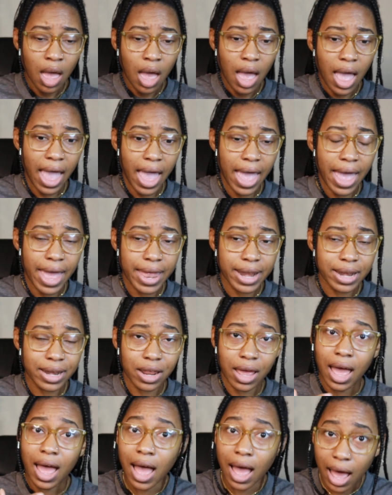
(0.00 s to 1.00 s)

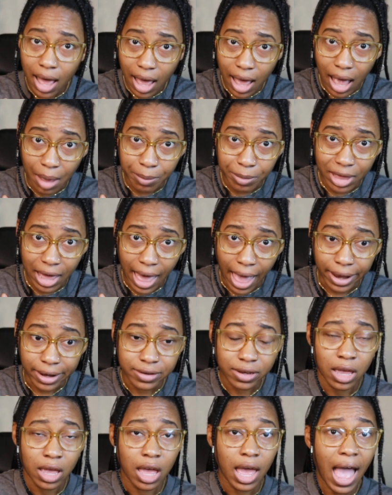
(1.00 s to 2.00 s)
And I'm
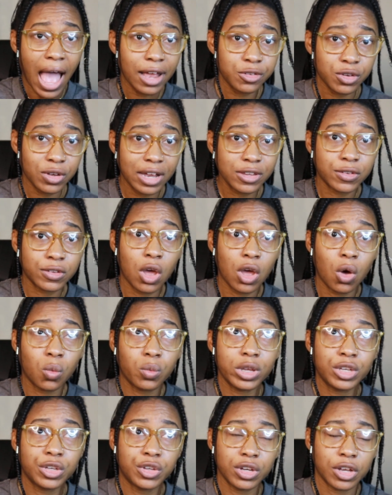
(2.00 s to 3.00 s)
gagged. As you guys know,
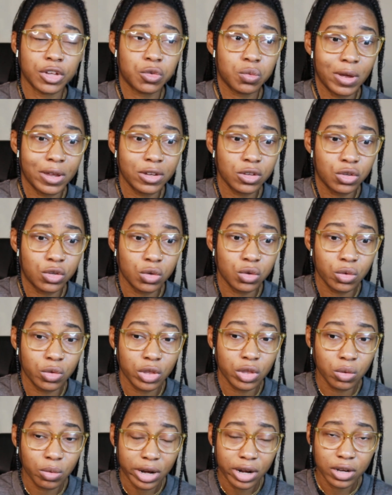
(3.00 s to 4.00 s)
we just went to
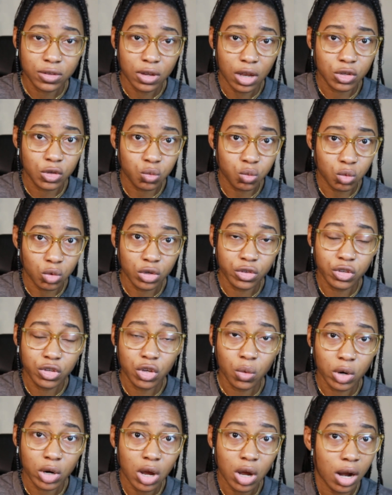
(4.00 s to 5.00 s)
the Renaissance World
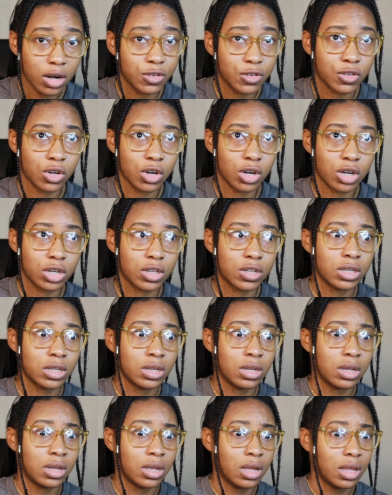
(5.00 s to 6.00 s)
Tour concert
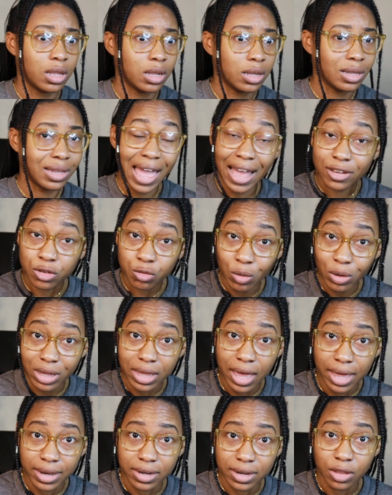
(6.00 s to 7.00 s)
last
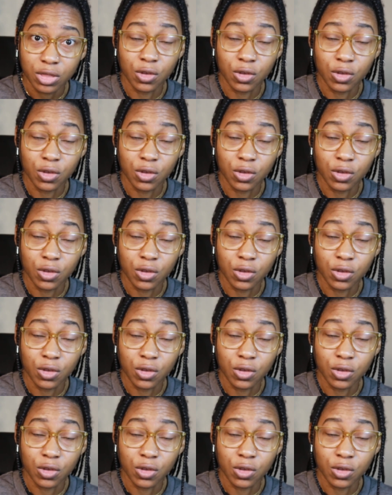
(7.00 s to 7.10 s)
weekend.